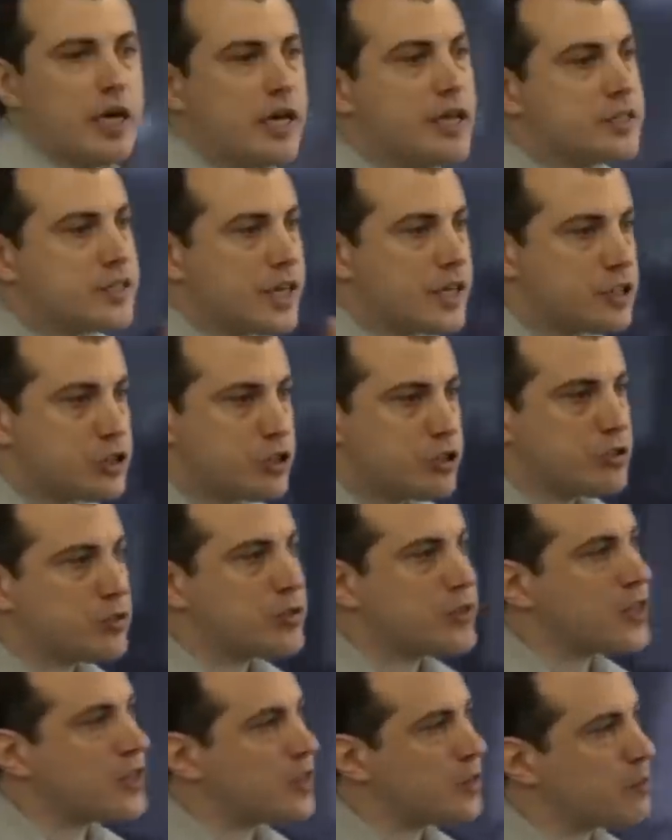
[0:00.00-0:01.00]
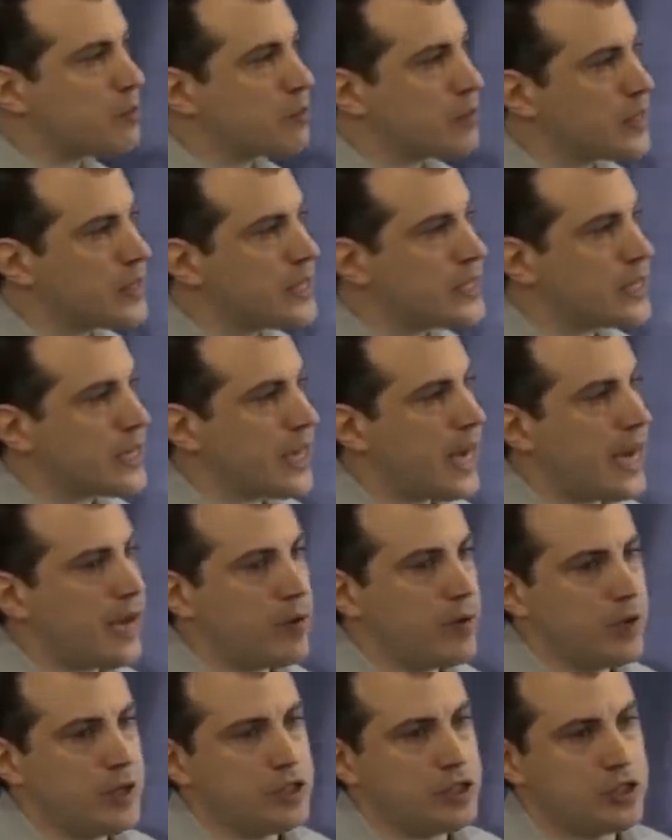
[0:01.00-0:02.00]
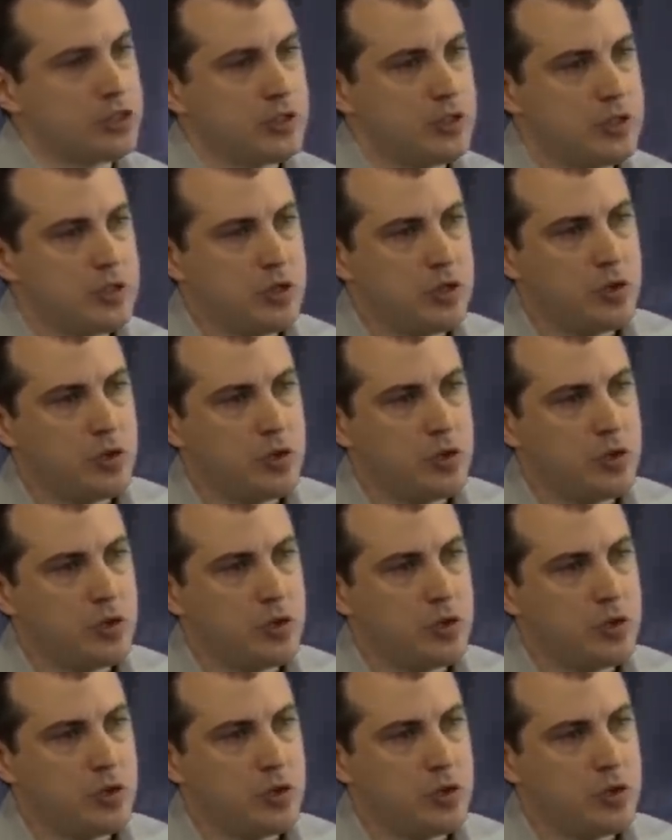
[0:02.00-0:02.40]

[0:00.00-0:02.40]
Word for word: It is a Turing-complete language,